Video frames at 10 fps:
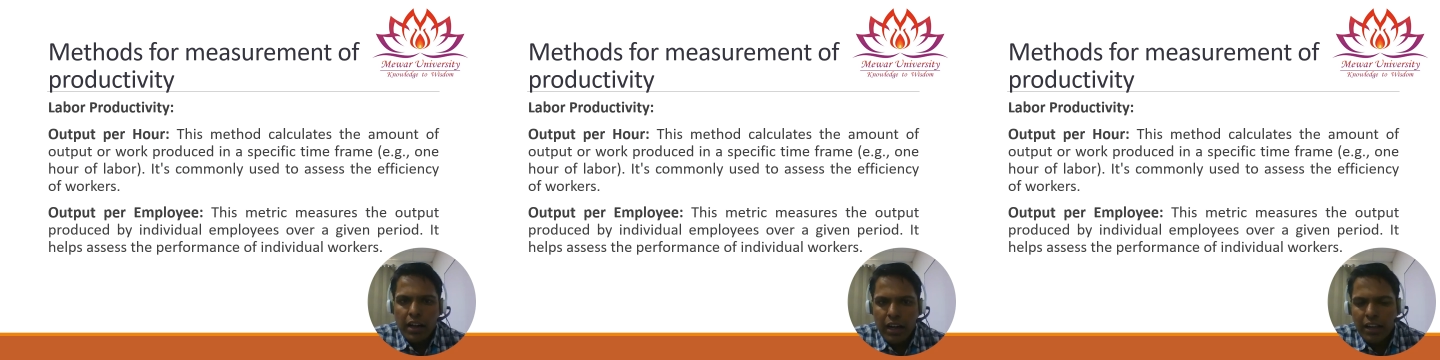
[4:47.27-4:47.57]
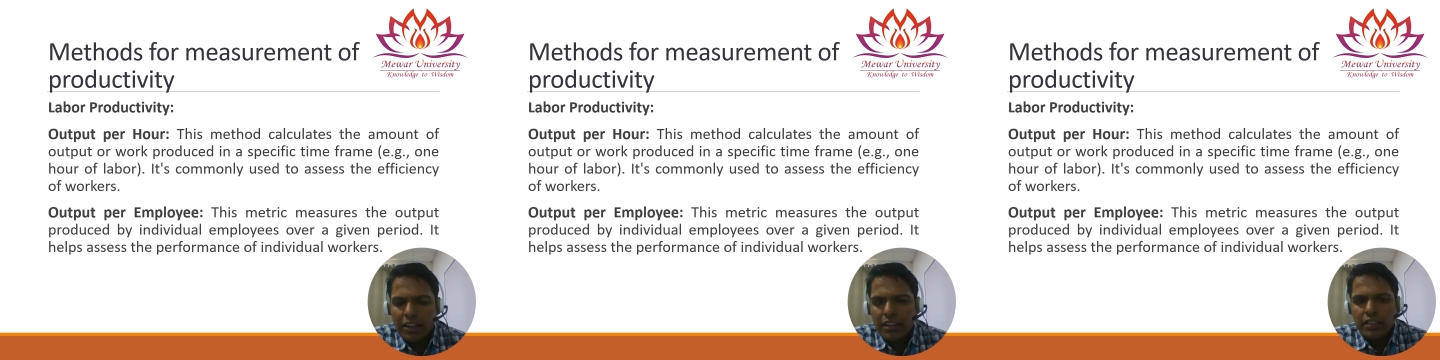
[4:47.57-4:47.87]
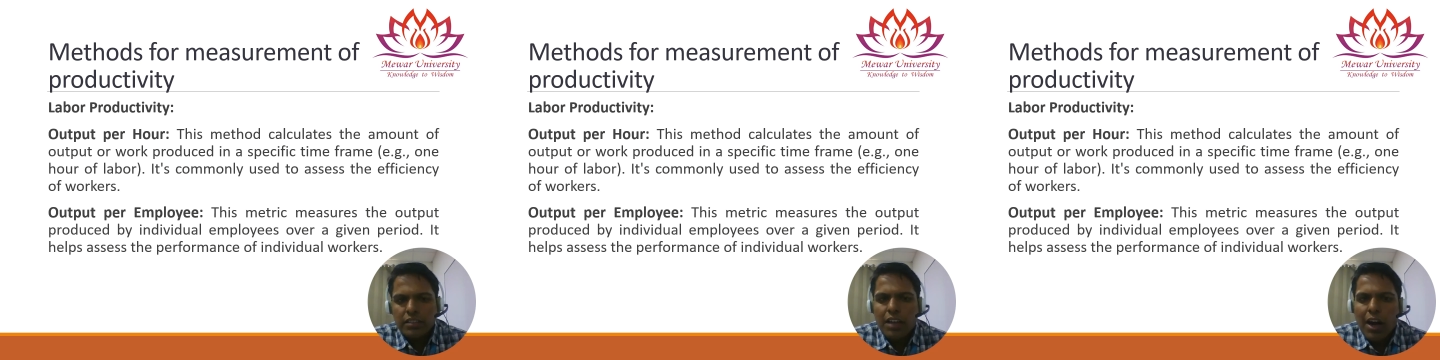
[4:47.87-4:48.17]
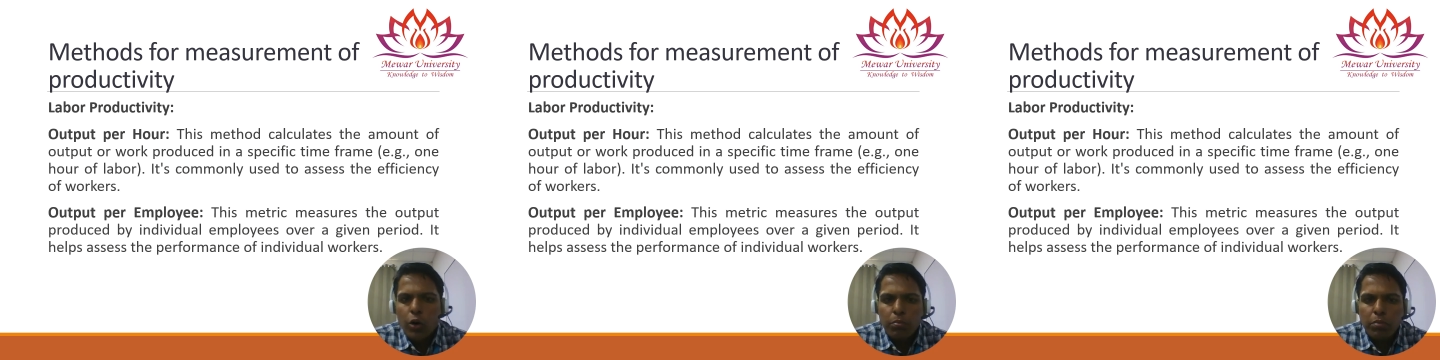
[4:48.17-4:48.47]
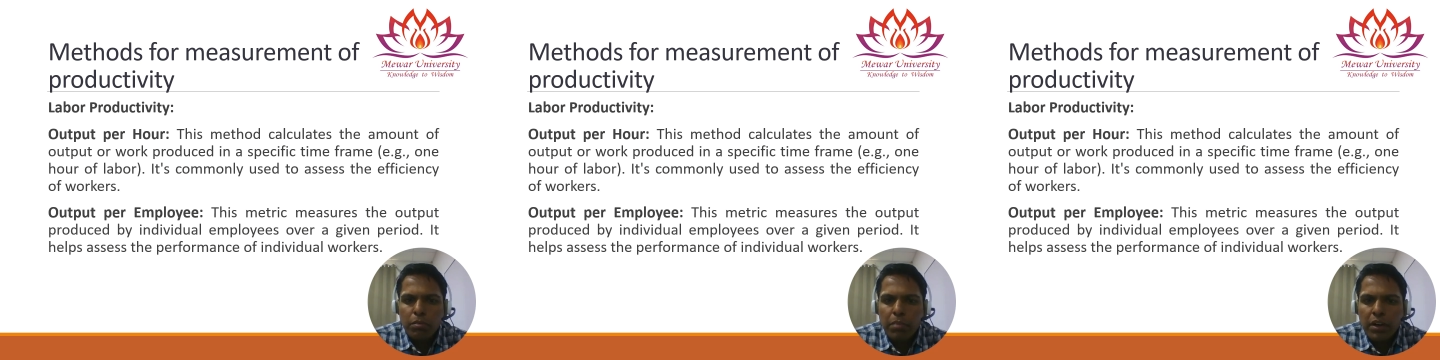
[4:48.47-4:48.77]
Another is
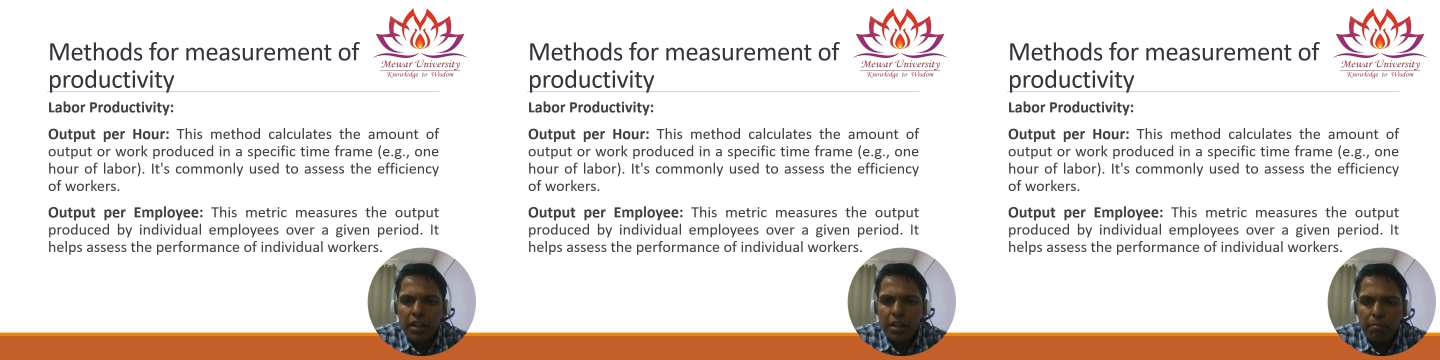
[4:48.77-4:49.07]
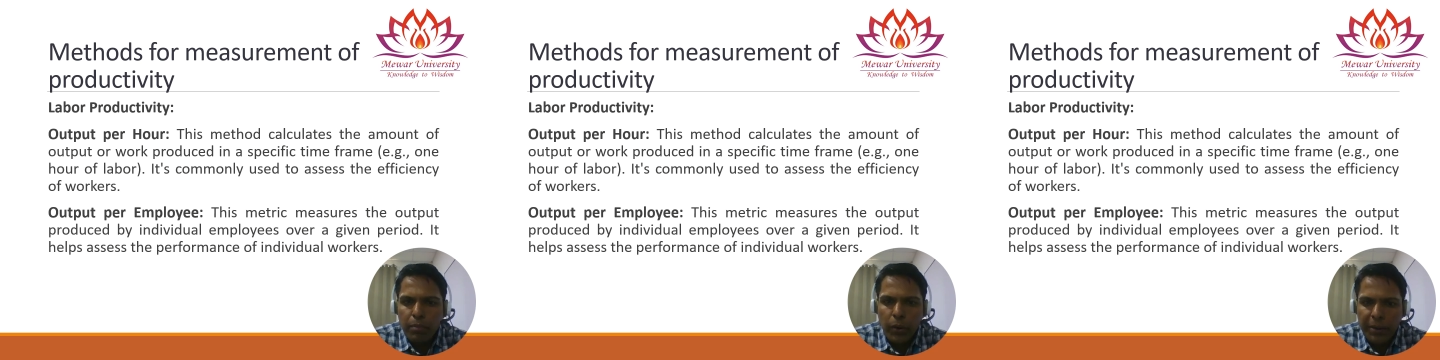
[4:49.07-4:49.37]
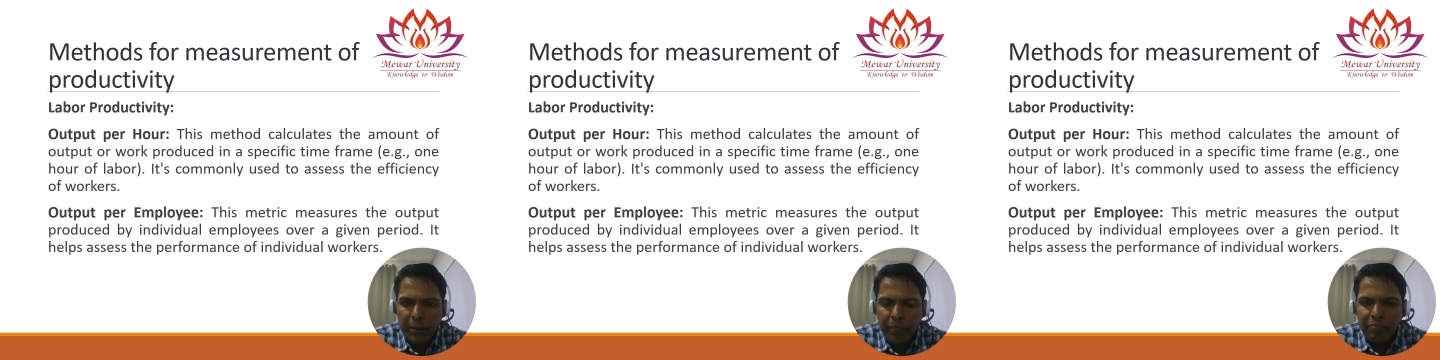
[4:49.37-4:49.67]
output per employee.